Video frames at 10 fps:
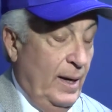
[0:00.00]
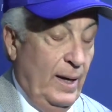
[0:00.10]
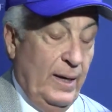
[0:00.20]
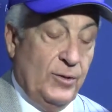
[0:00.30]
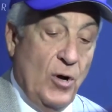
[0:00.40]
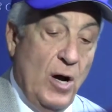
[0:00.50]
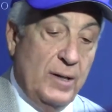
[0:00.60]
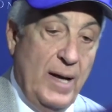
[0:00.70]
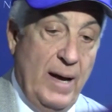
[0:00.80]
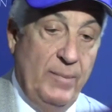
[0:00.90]
And it
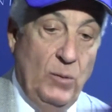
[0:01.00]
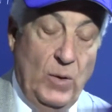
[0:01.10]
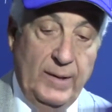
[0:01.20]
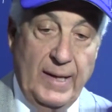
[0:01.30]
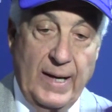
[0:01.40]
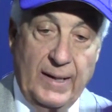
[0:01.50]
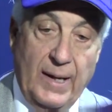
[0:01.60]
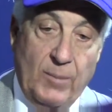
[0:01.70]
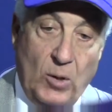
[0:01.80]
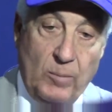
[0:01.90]
dawned on me one day I
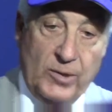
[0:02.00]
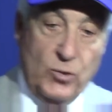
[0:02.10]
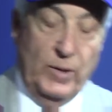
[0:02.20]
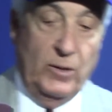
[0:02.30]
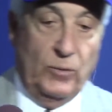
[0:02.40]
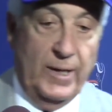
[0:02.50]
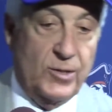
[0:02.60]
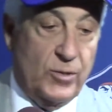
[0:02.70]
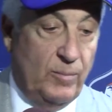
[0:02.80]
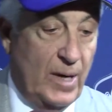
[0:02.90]
came home between a
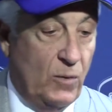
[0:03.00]
regional.